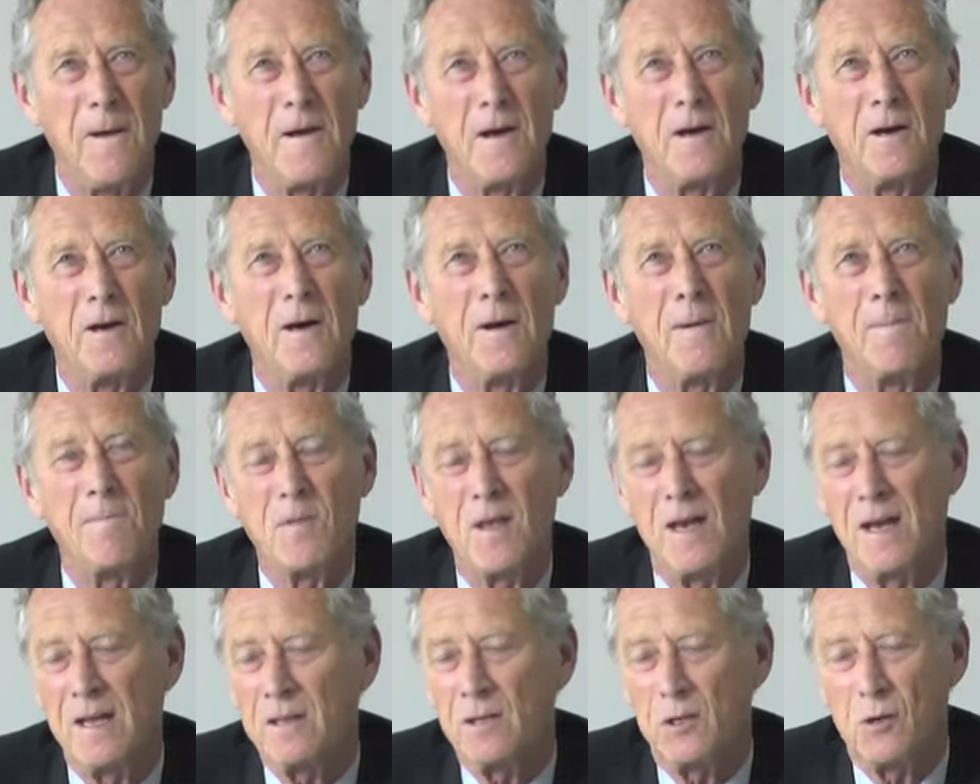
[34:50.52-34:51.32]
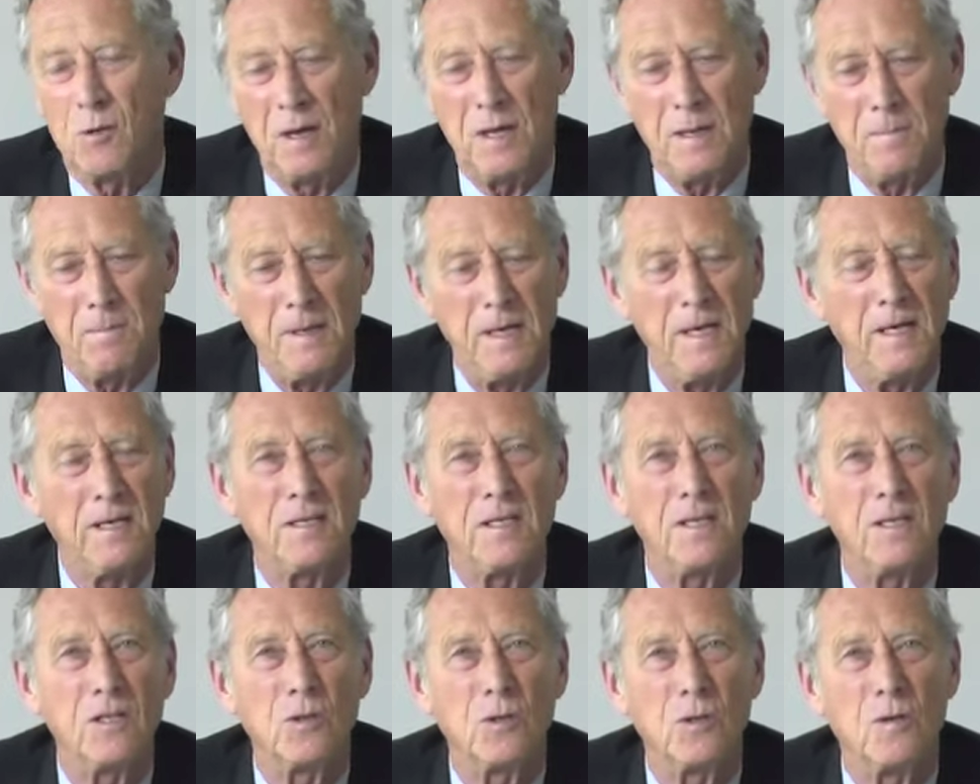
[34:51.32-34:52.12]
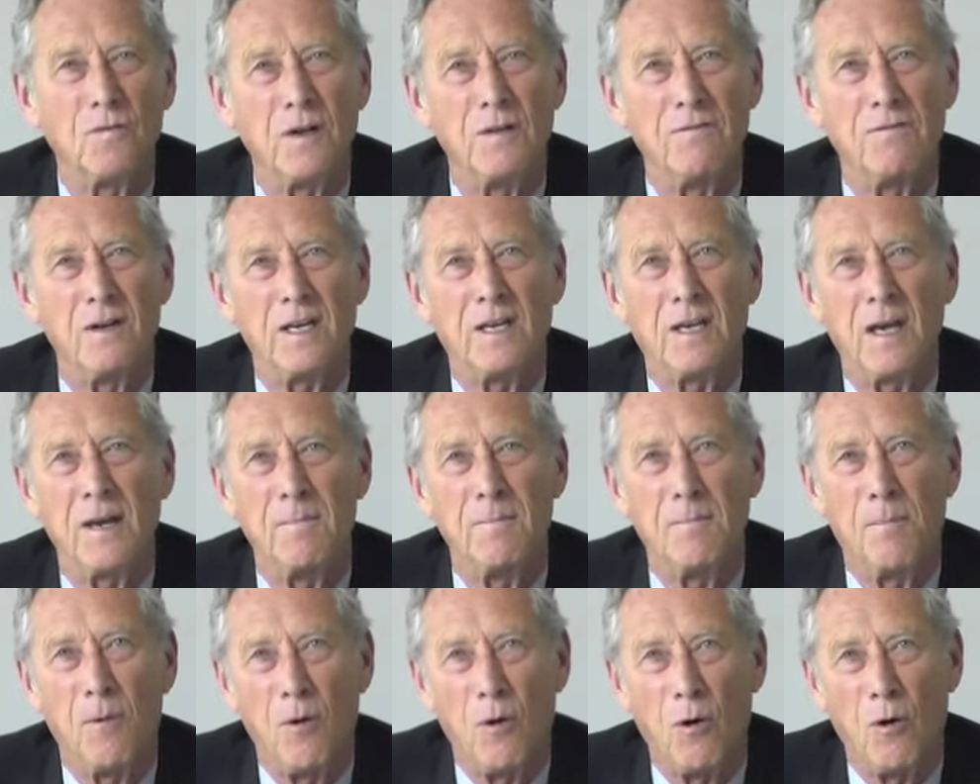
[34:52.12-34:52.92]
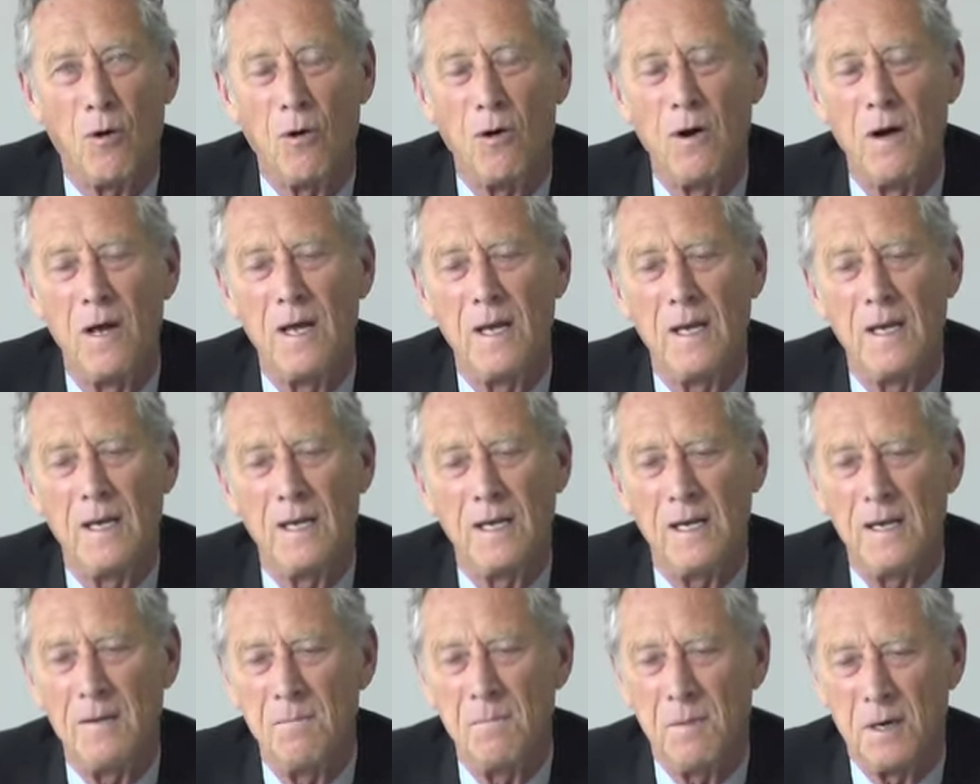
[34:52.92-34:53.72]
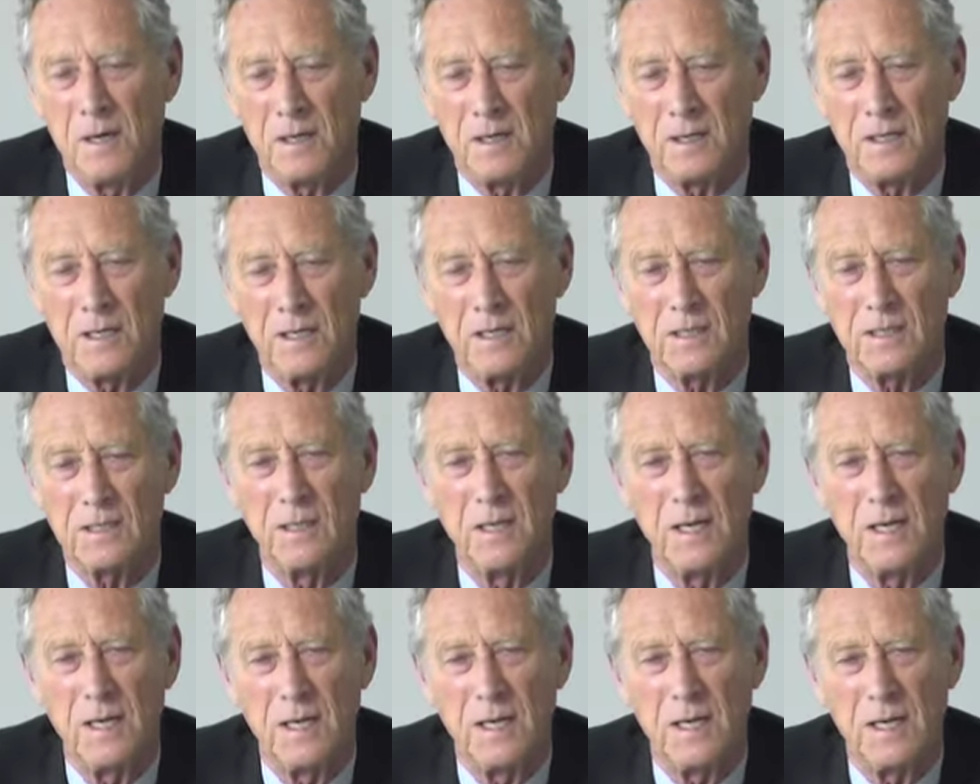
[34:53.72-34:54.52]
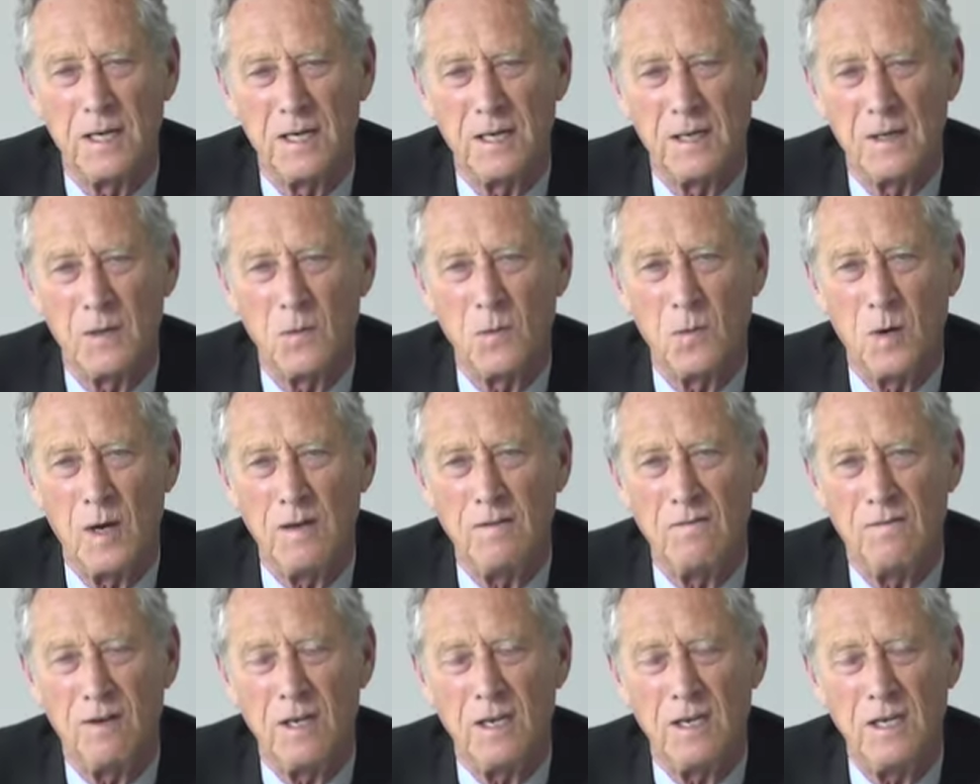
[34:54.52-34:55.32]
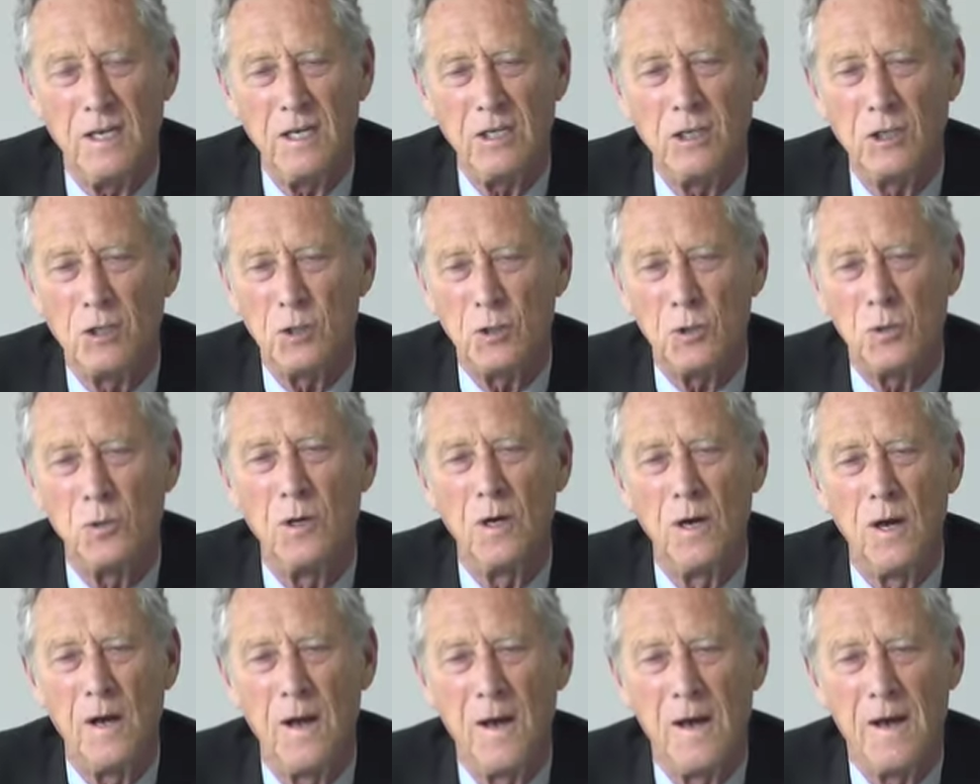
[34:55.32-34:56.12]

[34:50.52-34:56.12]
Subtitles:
and credibility so that they can borrow in markets when they need to.